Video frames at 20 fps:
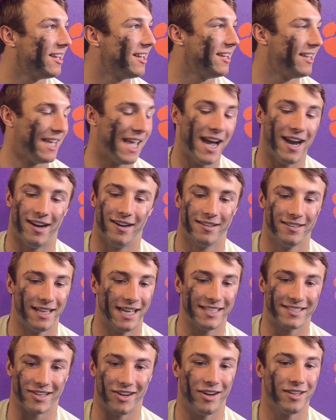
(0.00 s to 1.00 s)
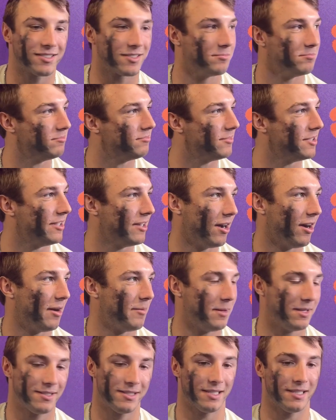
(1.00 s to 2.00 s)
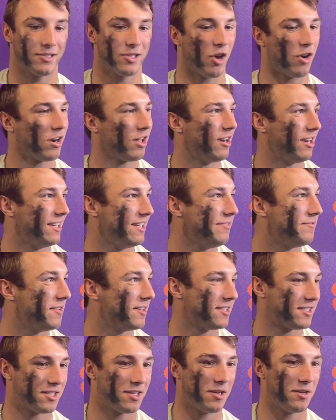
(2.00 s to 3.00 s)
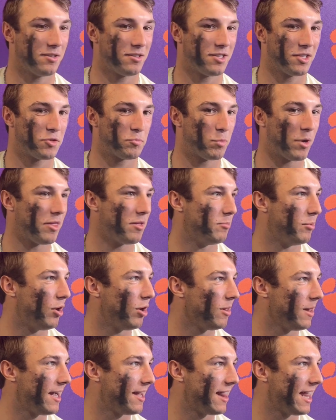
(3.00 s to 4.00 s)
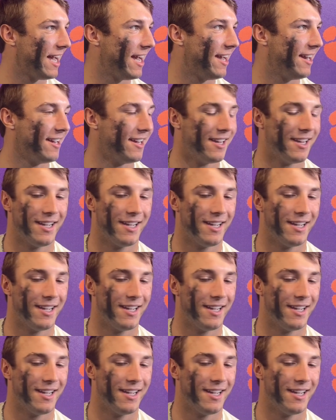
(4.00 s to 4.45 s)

Yeah, that's awesome. You know, I mean, it's hard on a defense to spread the ball like that,